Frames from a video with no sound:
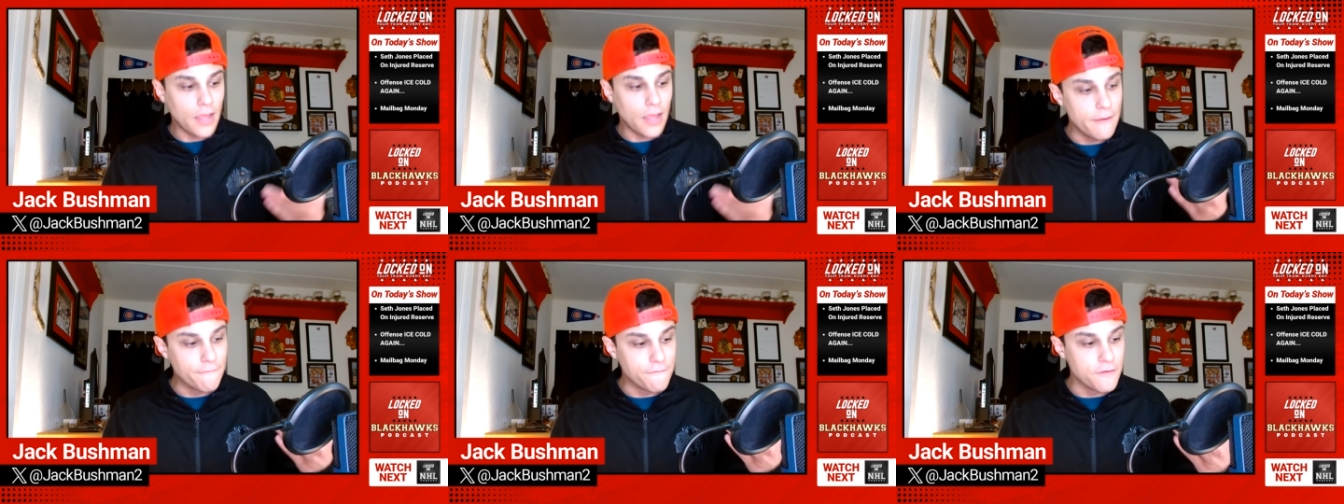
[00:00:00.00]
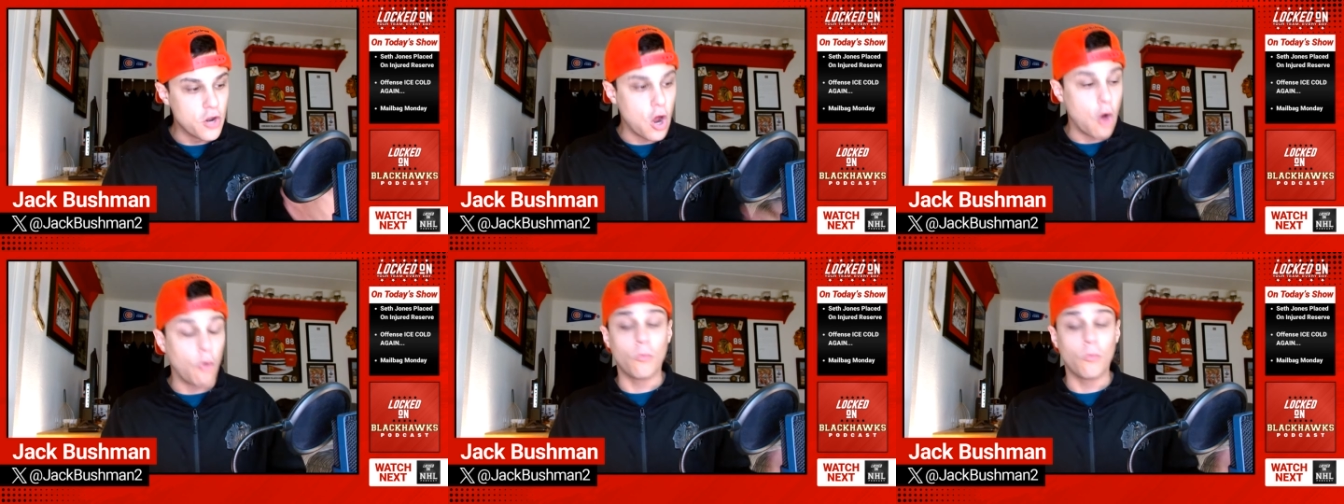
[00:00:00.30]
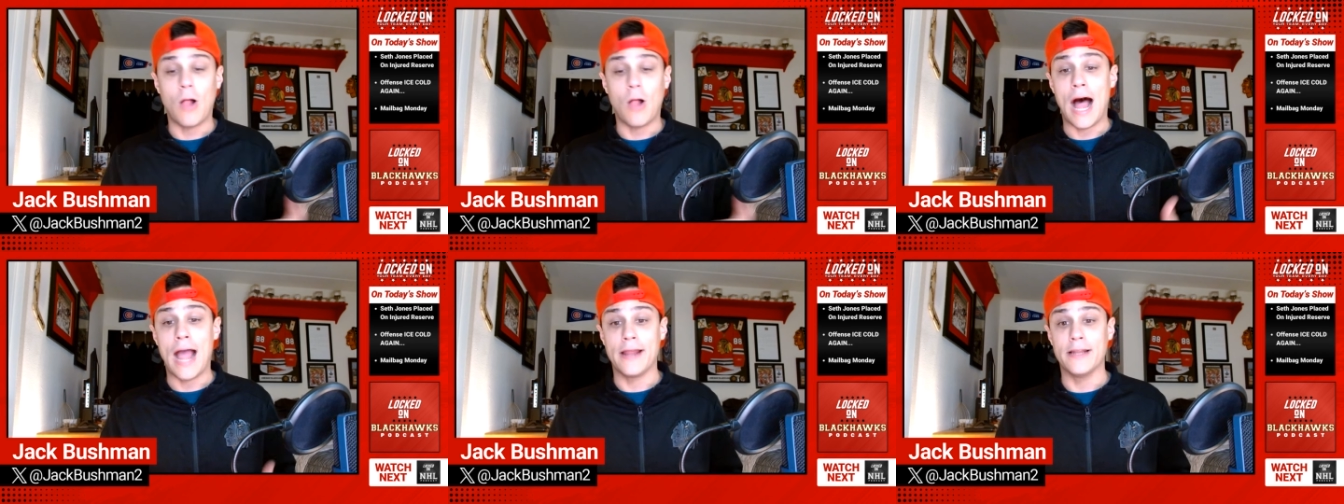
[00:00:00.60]
if no
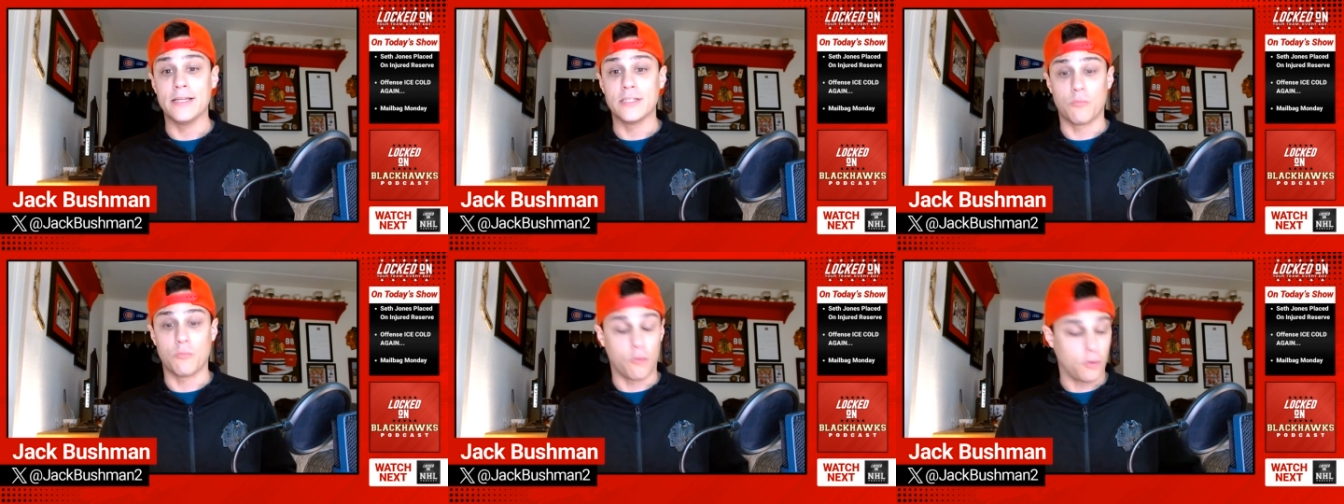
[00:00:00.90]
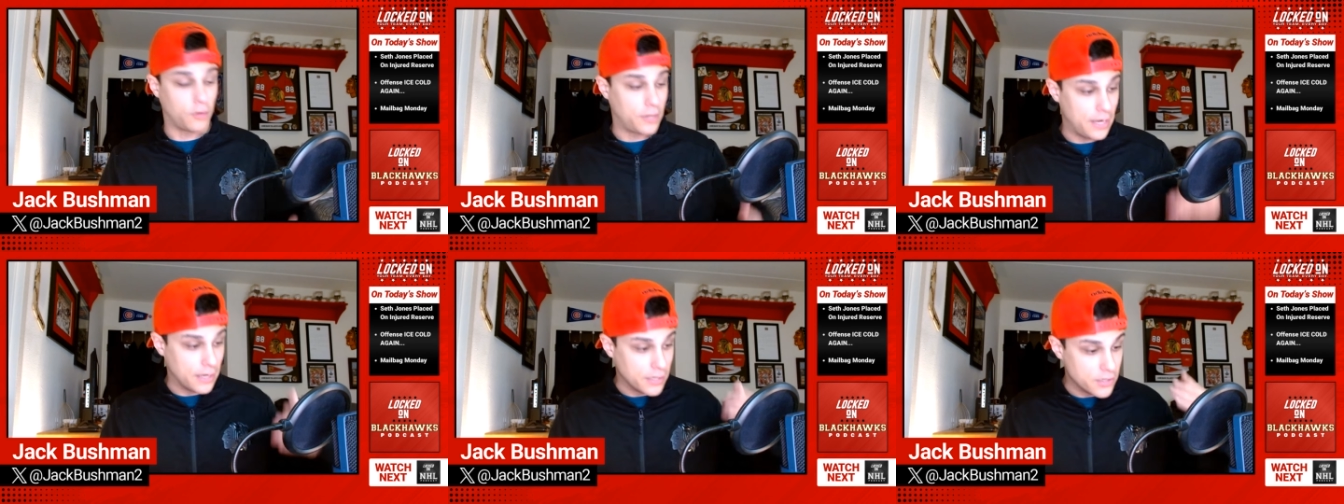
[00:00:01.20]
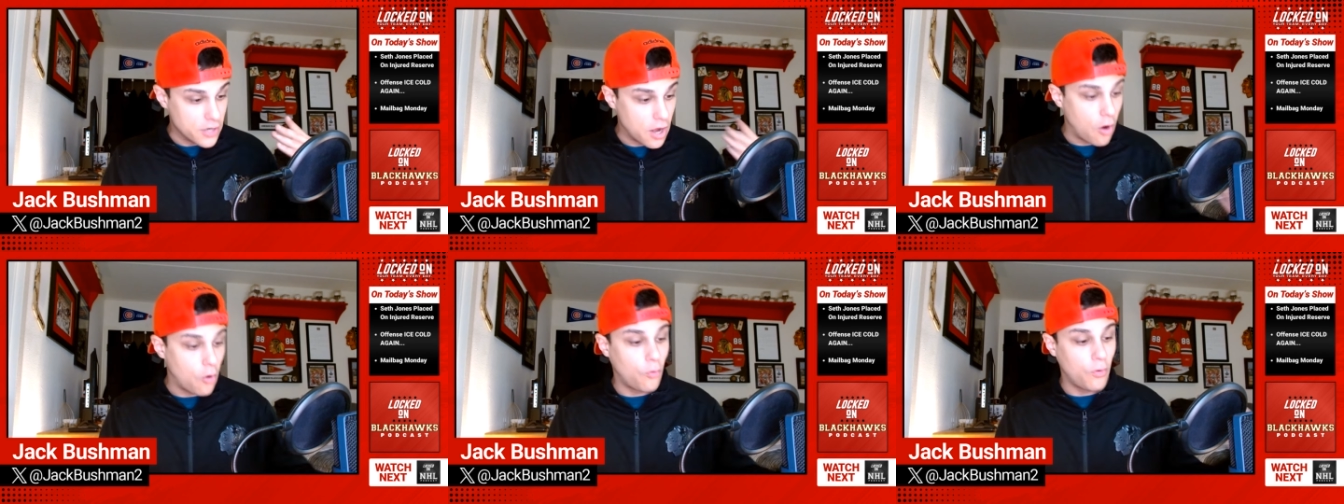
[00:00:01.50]
line is
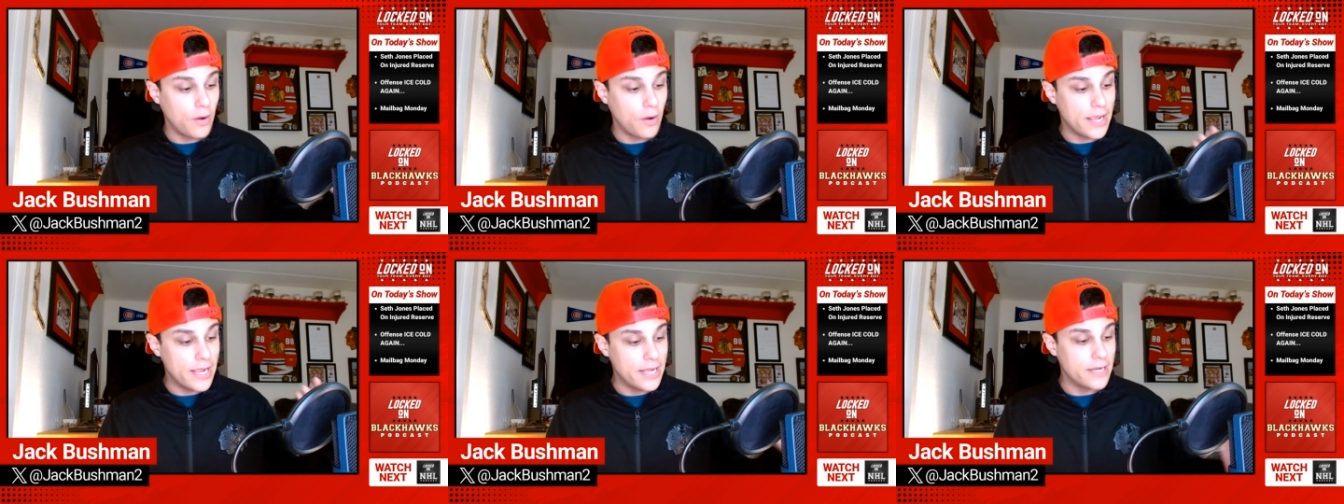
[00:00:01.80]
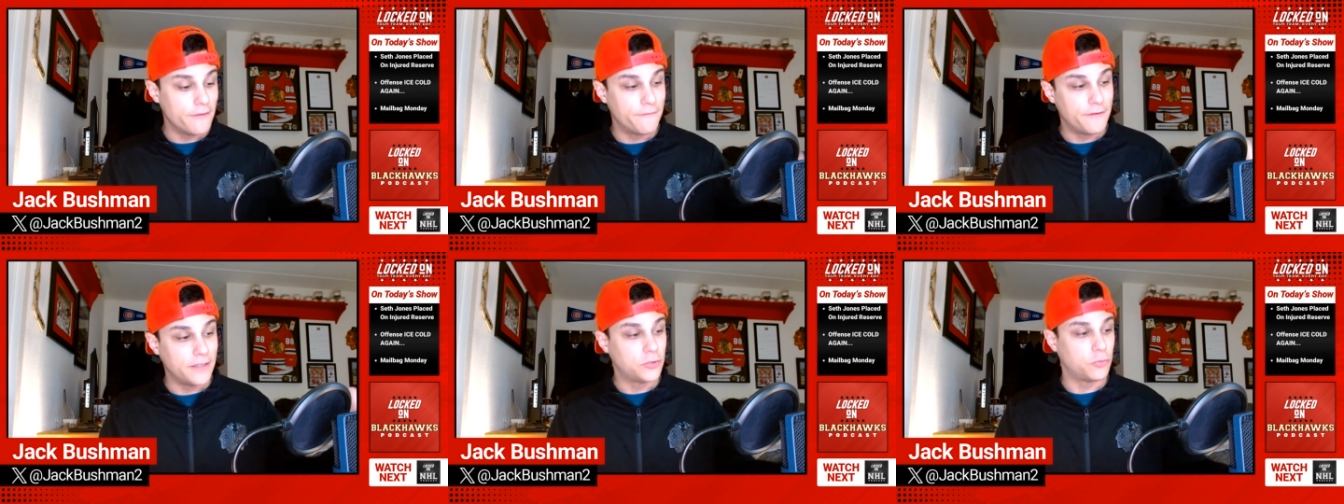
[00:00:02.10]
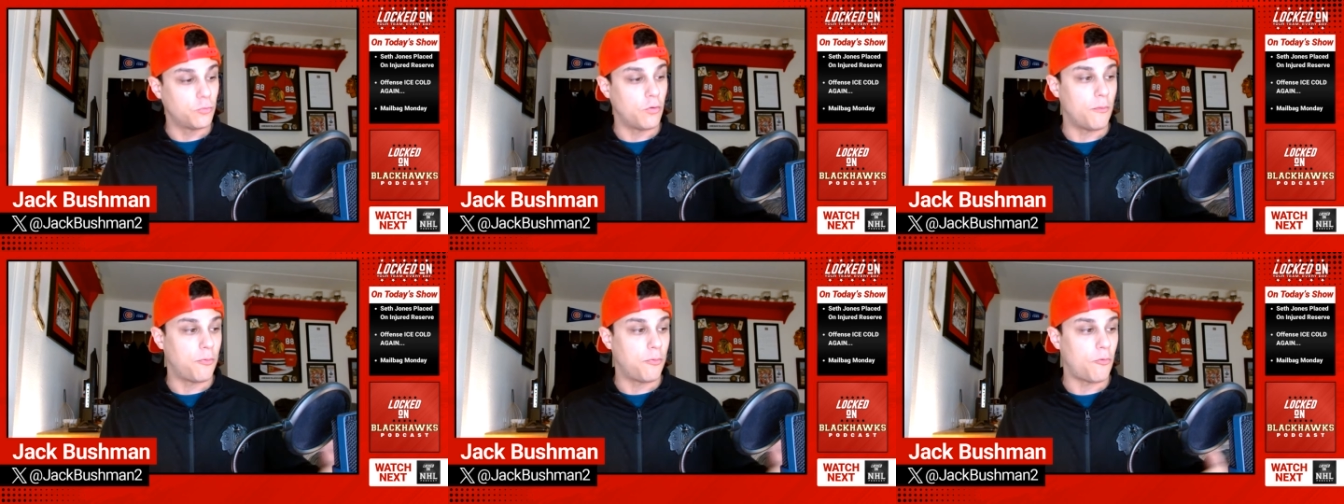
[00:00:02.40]
working, no
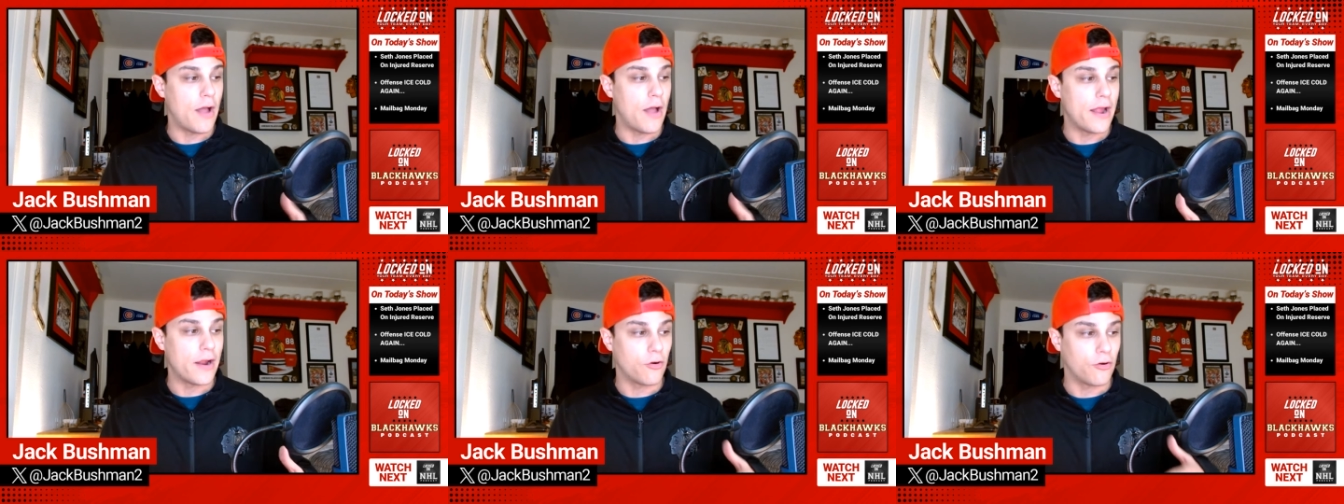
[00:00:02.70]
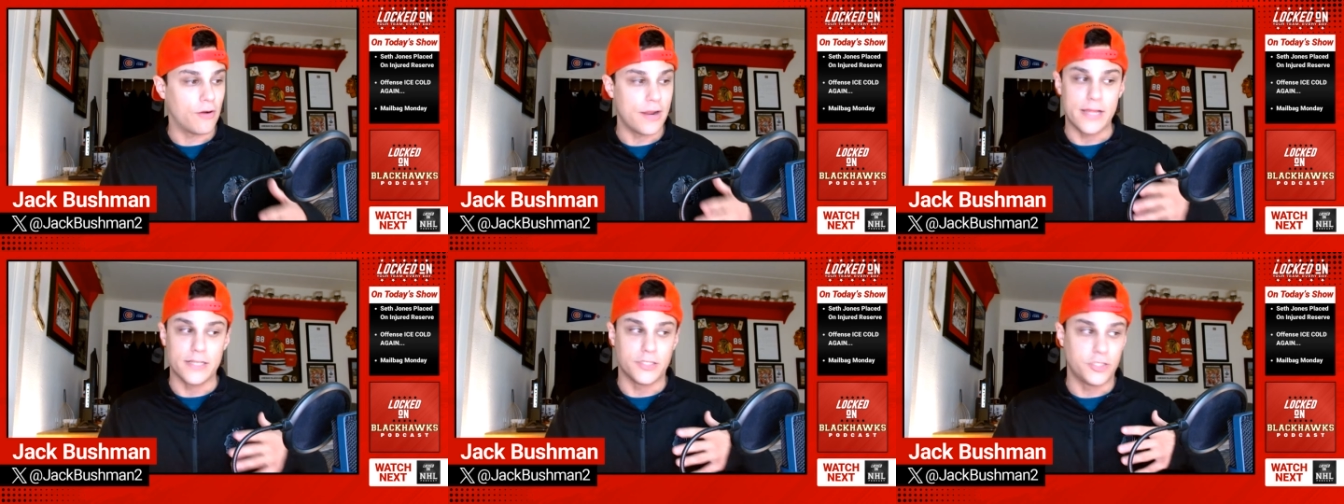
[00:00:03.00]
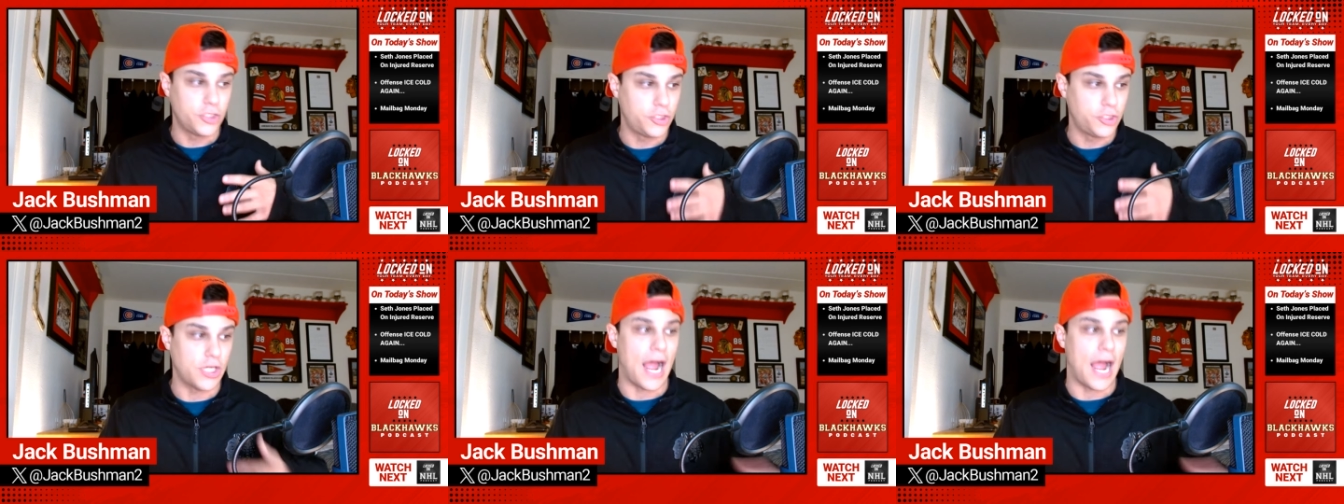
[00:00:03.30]
individual player is
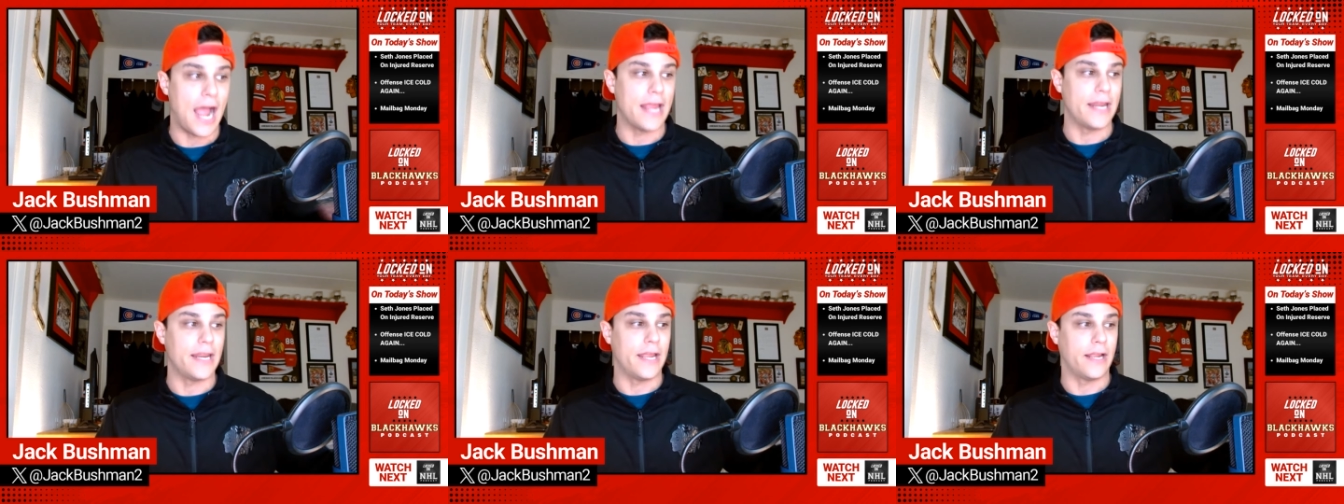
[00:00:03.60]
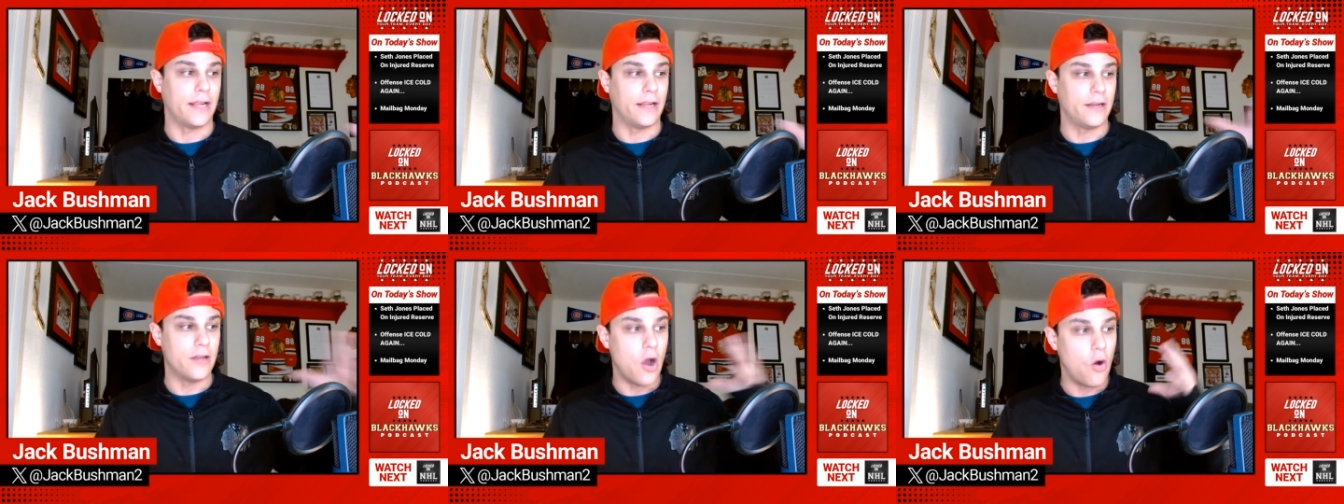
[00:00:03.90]
shining,